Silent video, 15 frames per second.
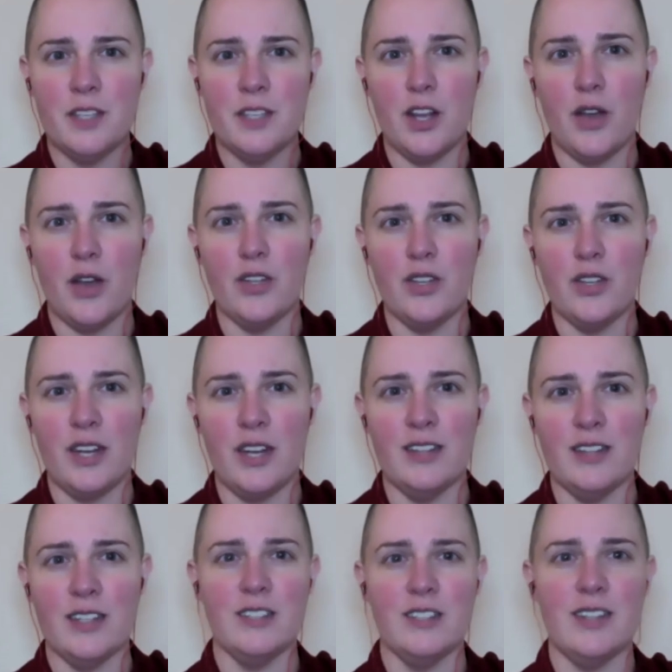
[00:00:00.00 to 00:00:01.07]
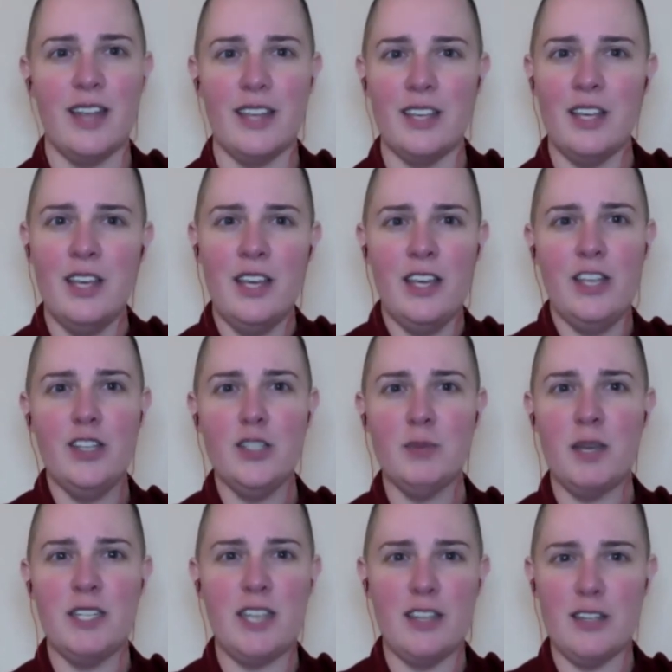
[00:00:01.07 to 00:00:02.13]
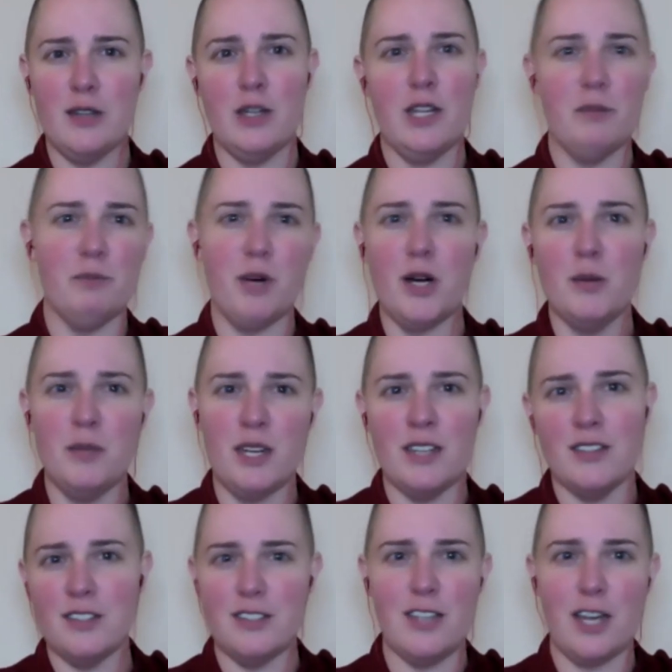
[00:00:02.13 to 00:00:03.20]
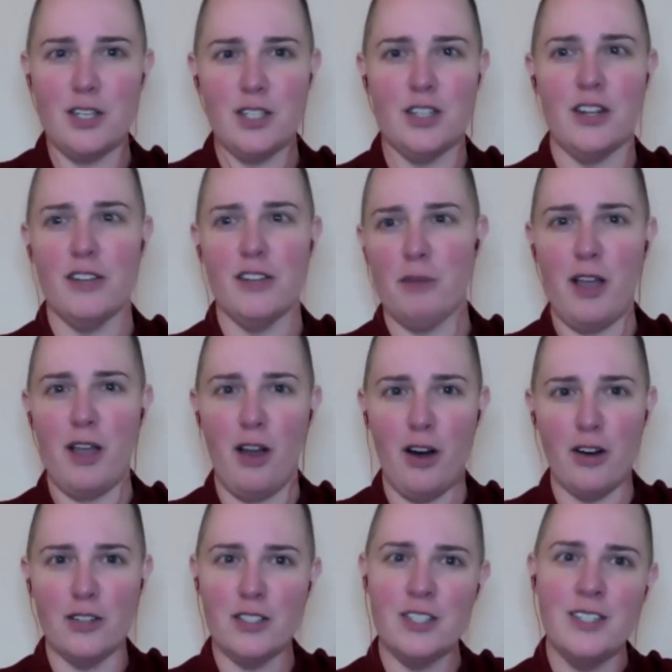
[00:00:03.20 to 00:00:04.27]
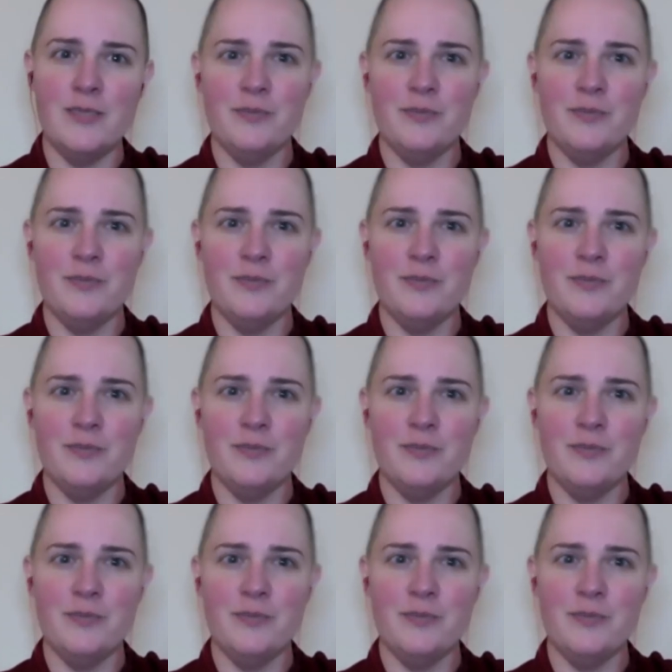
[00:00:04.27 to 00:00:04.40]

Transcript: know, and you get a little like, here's my death and impermanence section of my heart.